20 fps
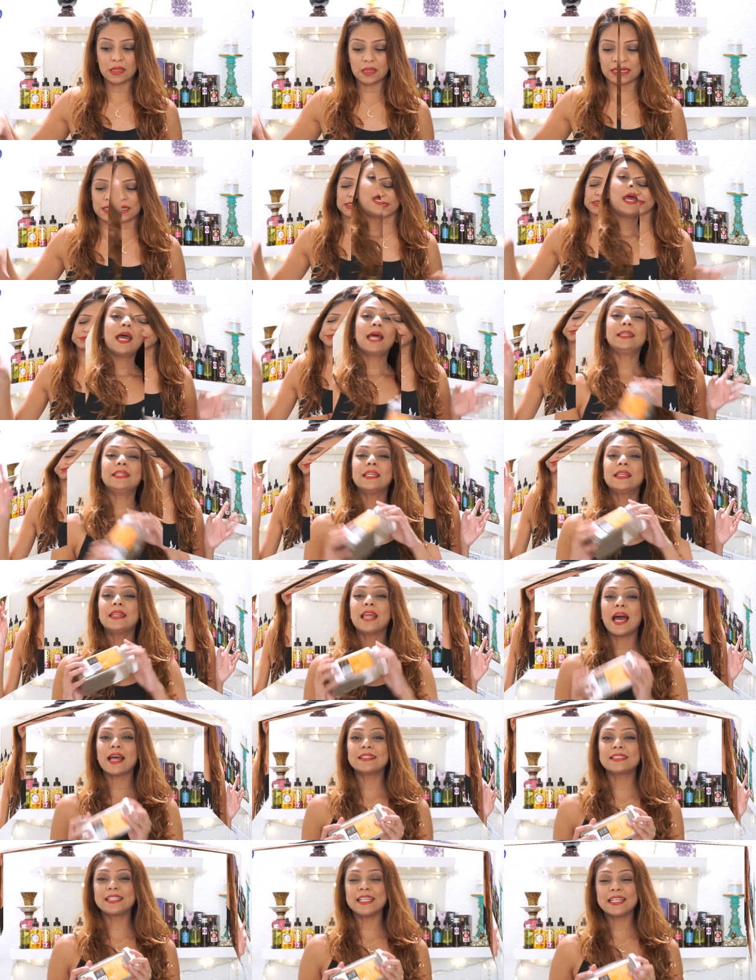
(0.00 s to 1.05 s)
in there. The
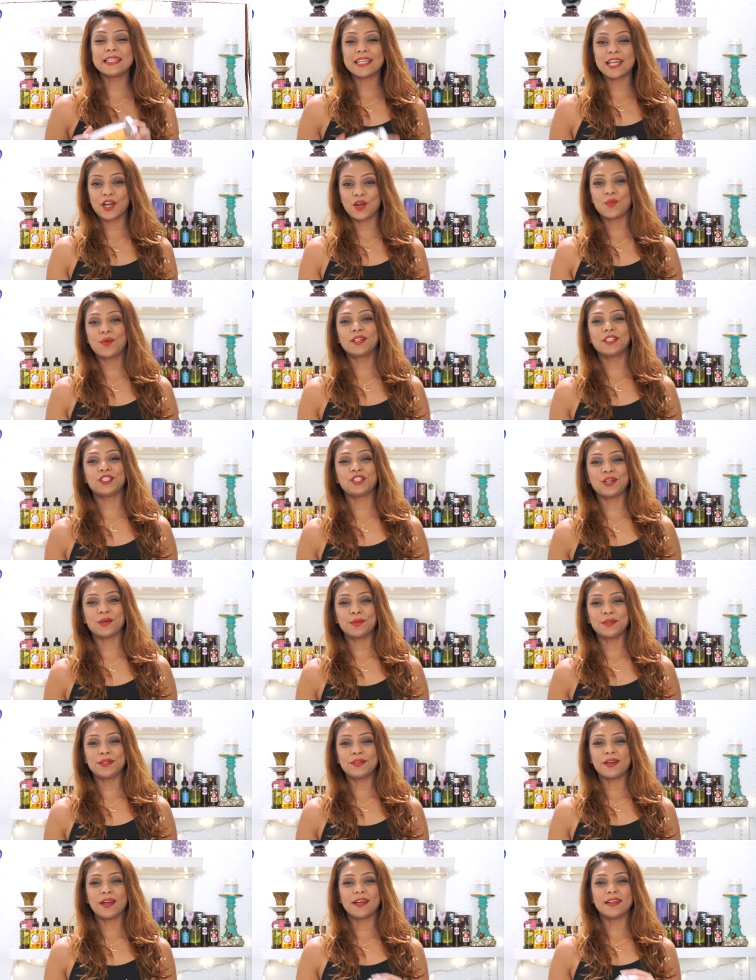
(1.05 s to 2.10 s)
last thing that I want to share
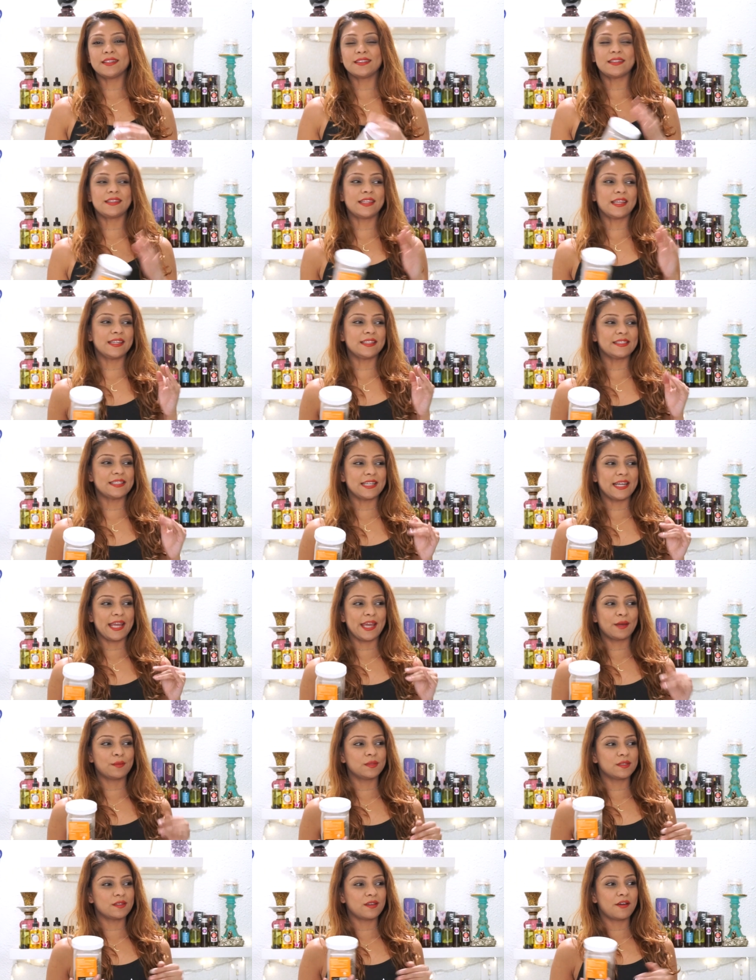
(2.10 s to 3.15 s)
with you guys that is an
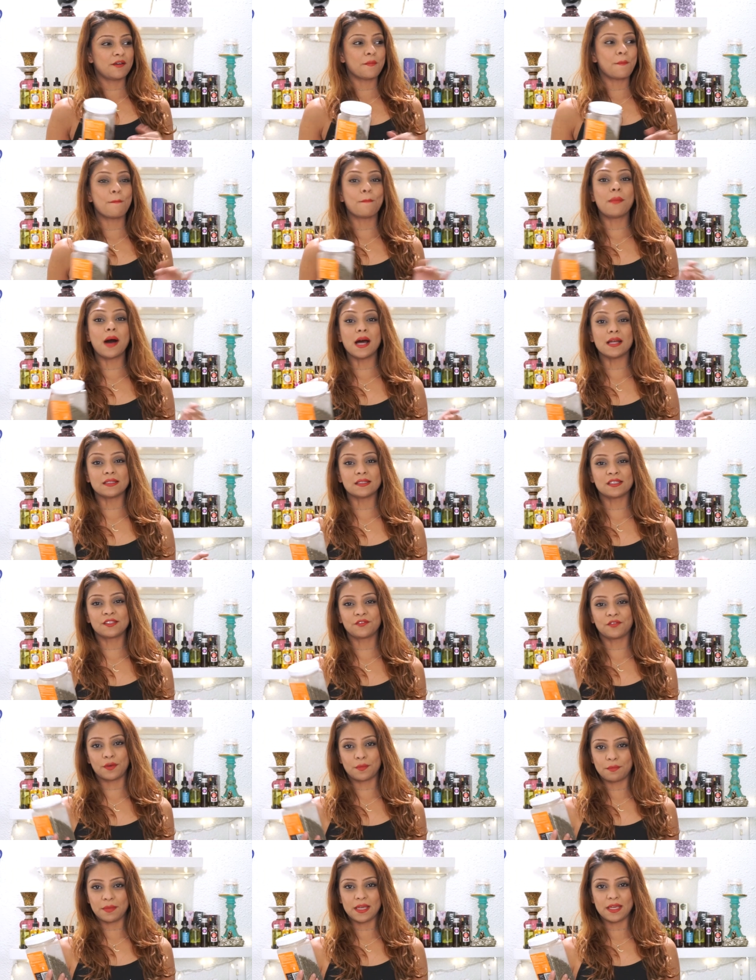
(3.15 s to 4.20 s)
Amazon must
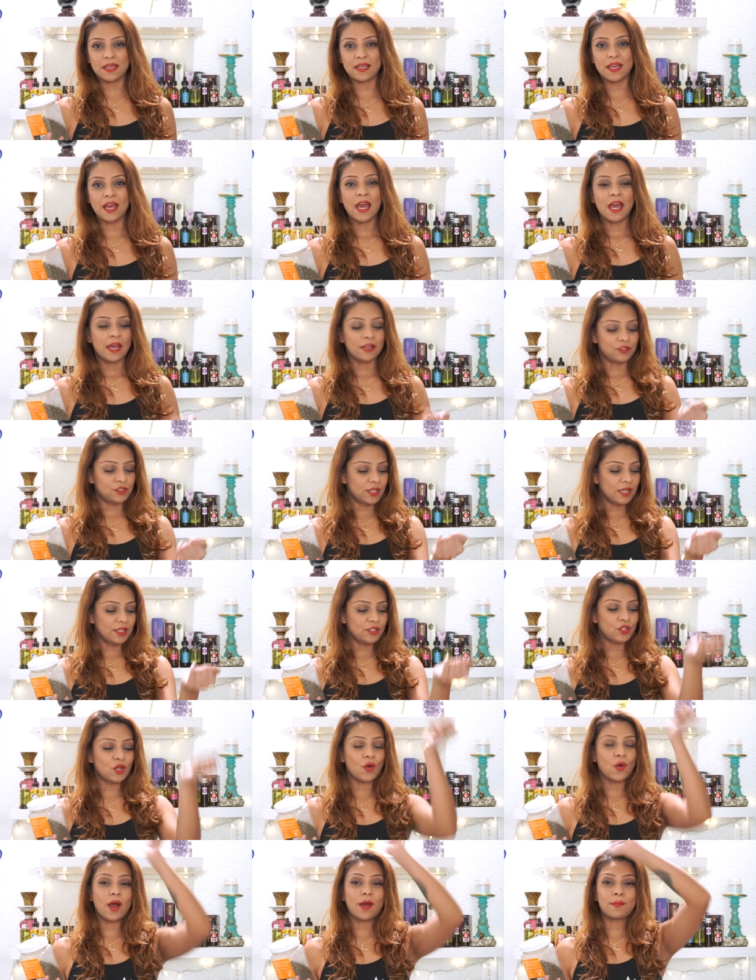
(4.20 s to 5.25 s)
for me, as you guys
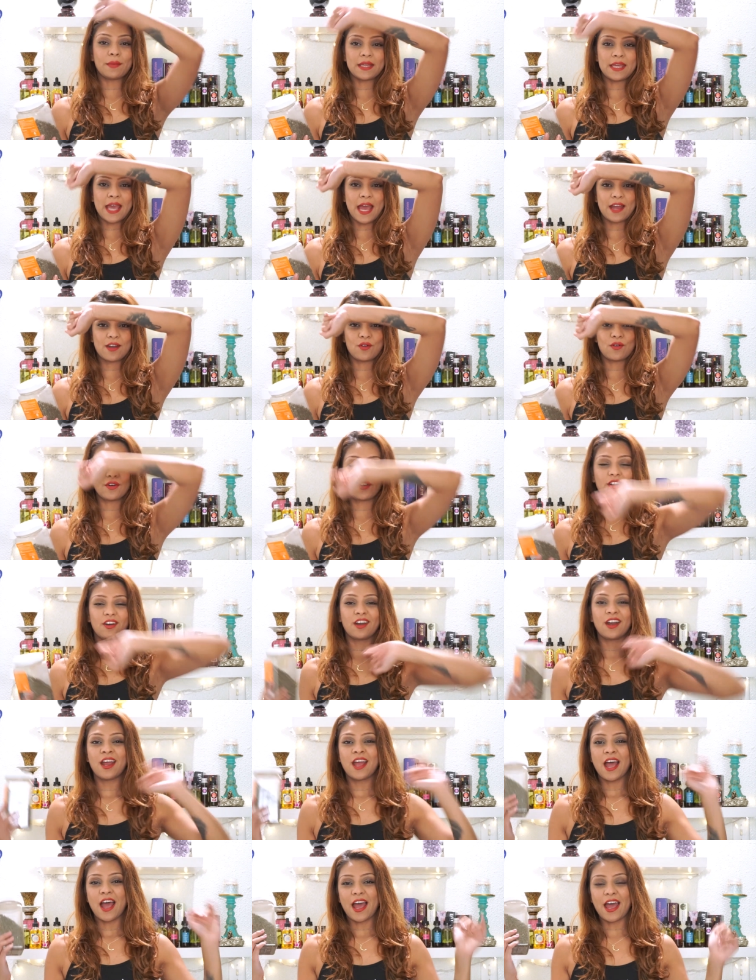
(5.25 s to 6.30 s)
know, I'm a cat
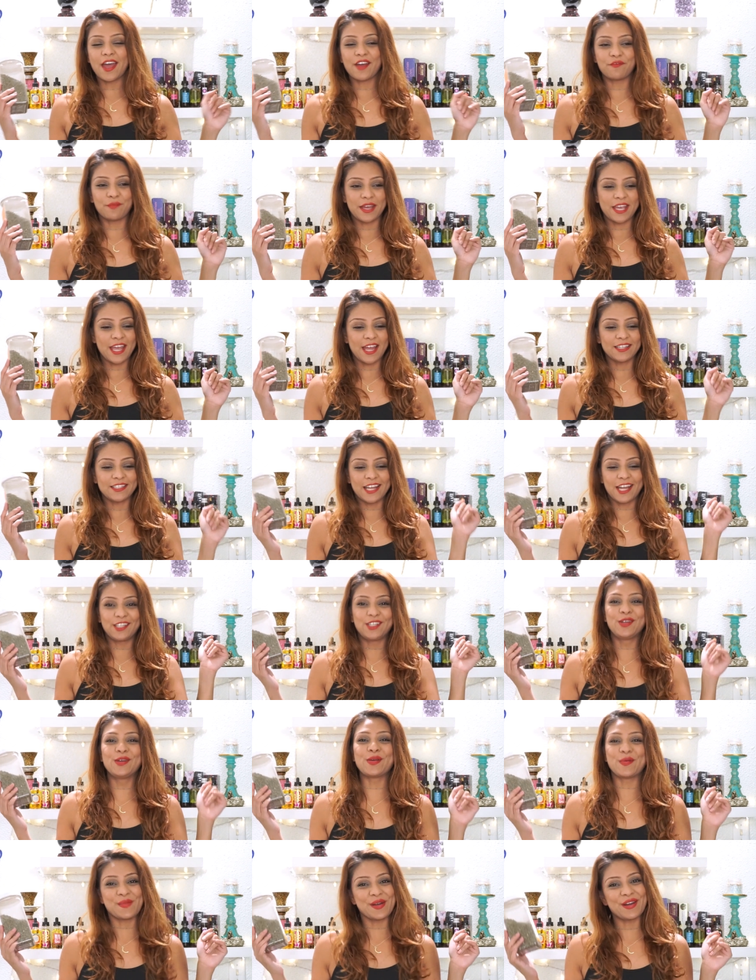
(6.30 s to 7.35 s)
owner. I have my cat
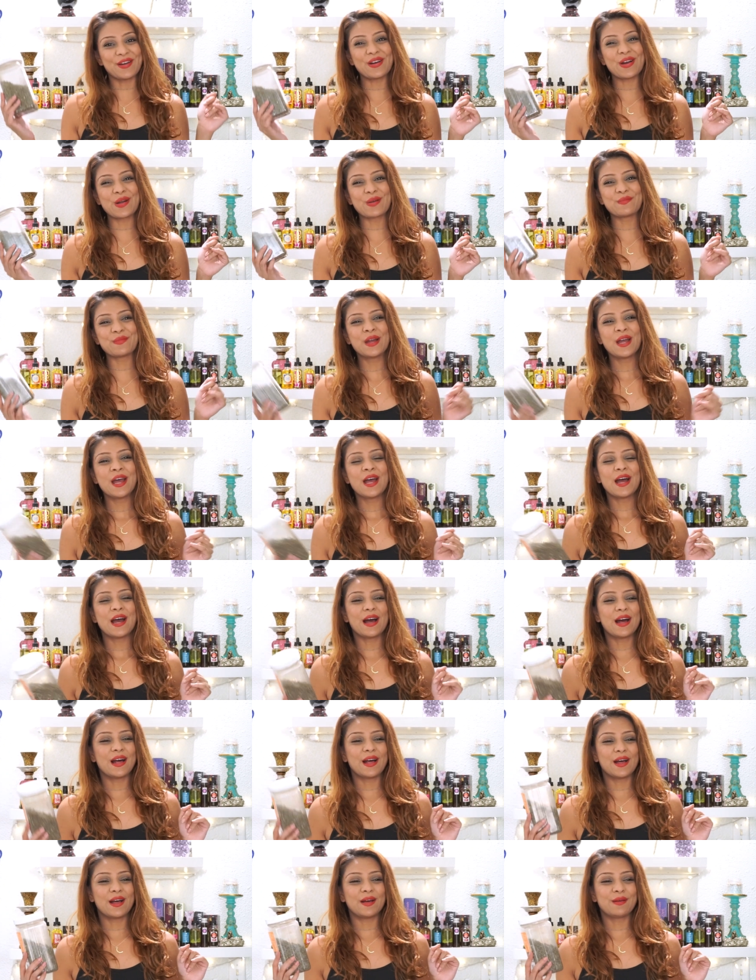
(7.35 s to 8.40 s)
tattooed on my arm.
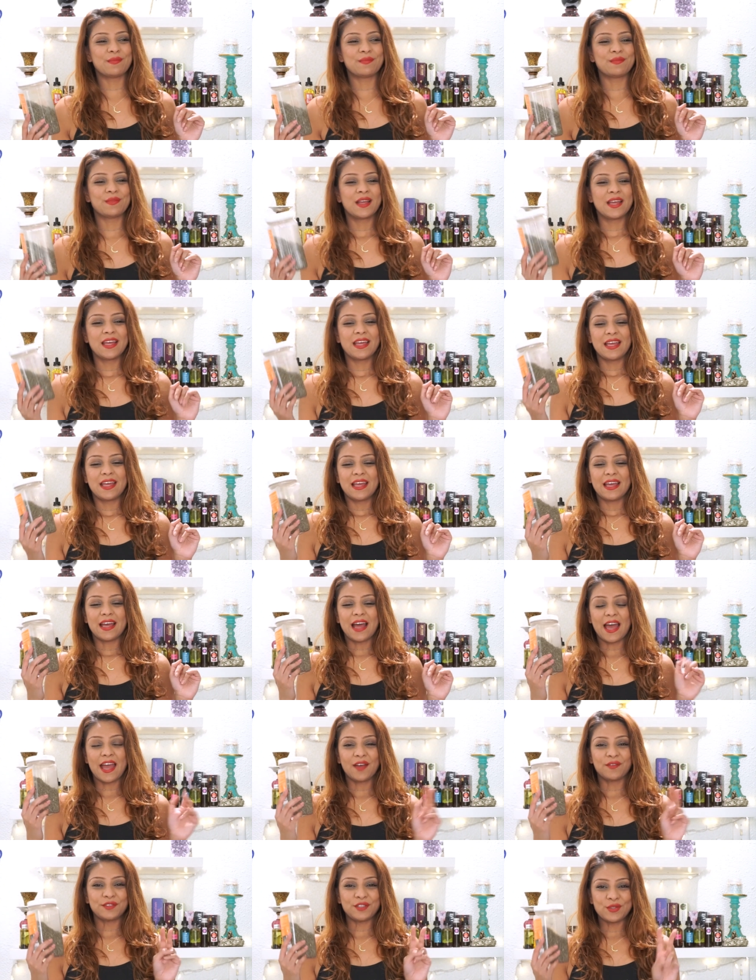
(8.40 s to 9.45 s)
I
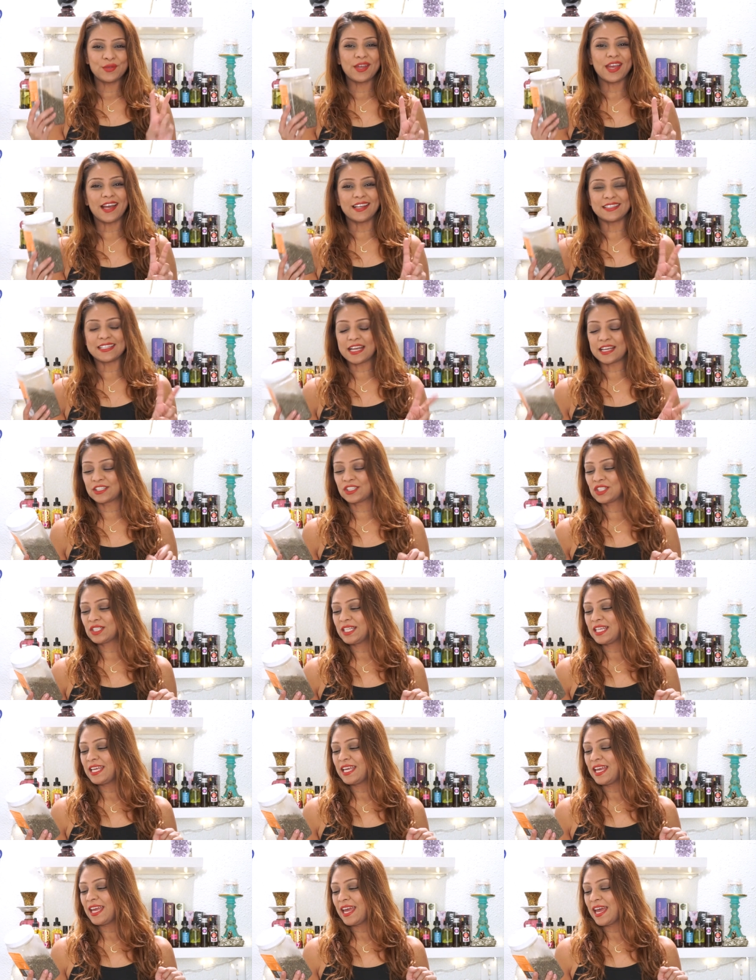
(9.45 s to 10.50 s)
have two cats
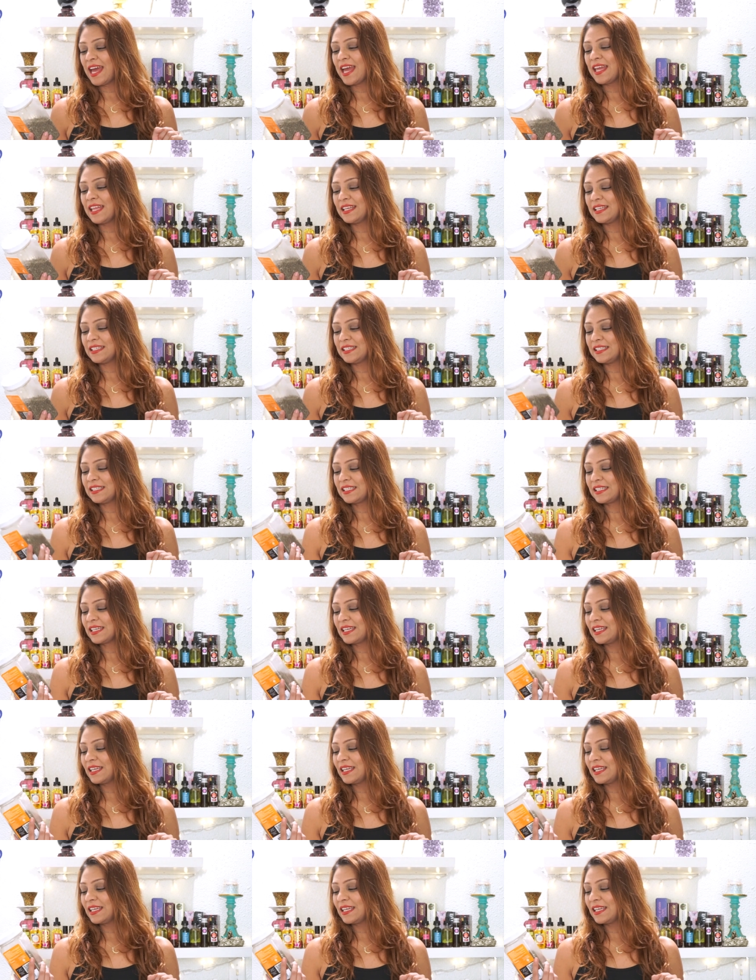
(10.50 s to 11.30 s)
actually, and